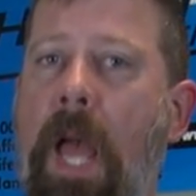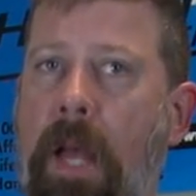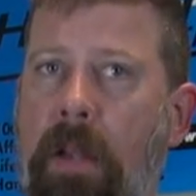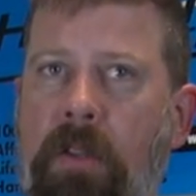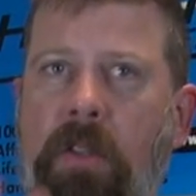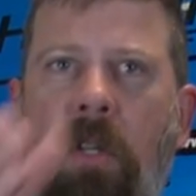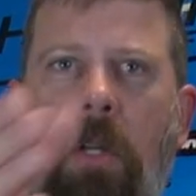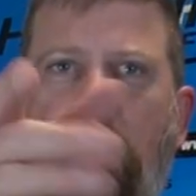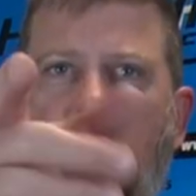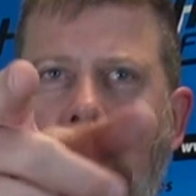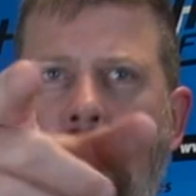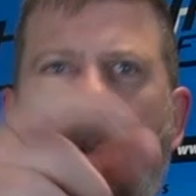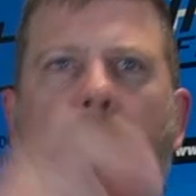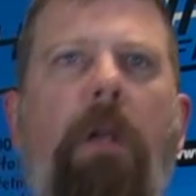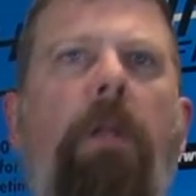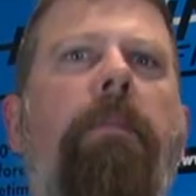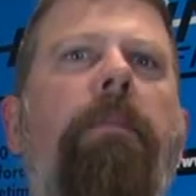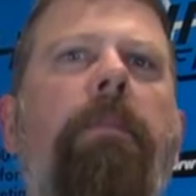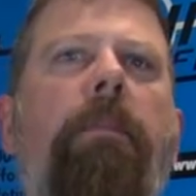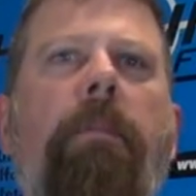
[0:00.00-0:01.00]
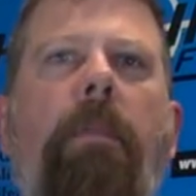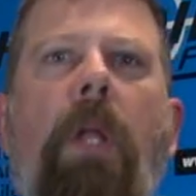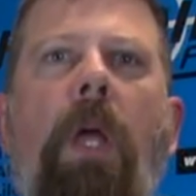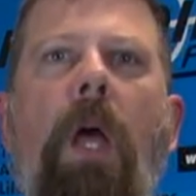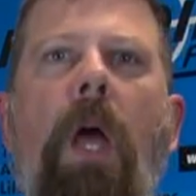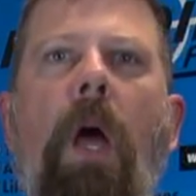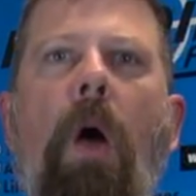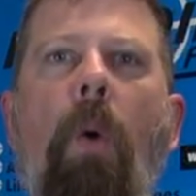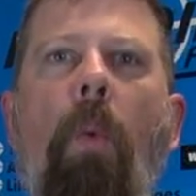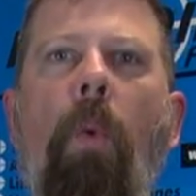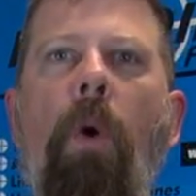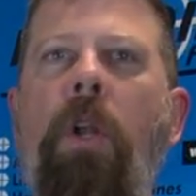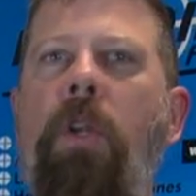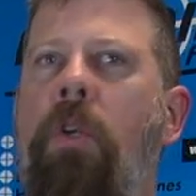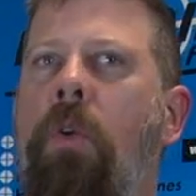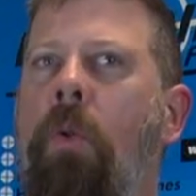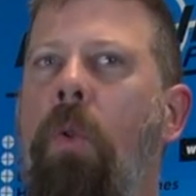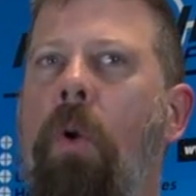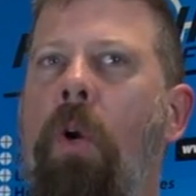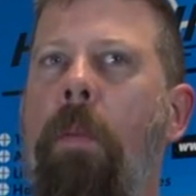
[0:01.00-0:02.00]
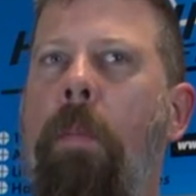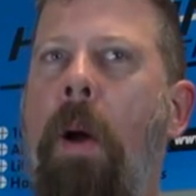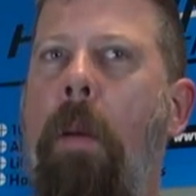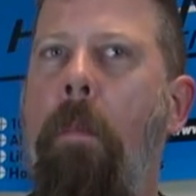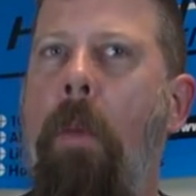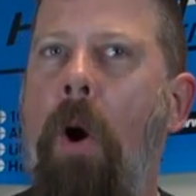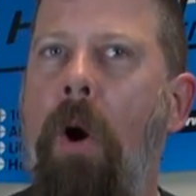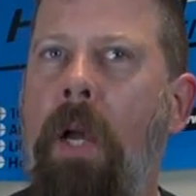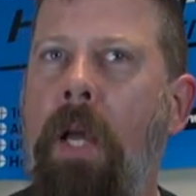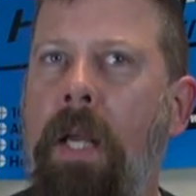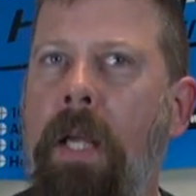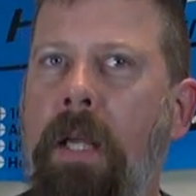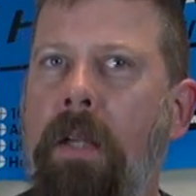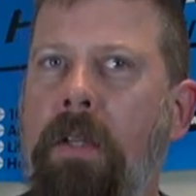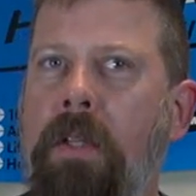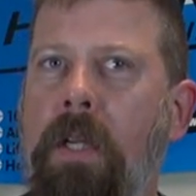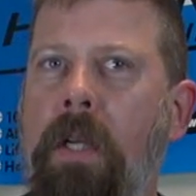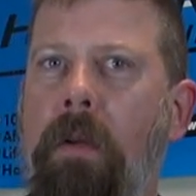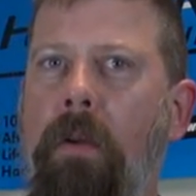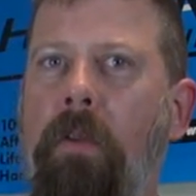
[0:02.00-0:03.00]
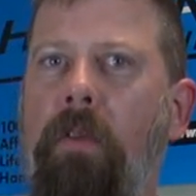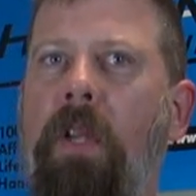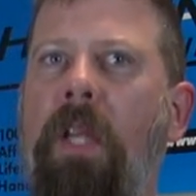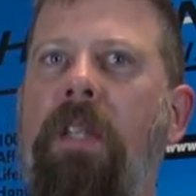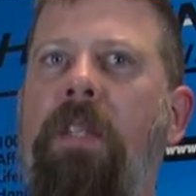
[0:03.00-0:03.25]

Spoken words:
Jared, what did you learn about marketing and sales?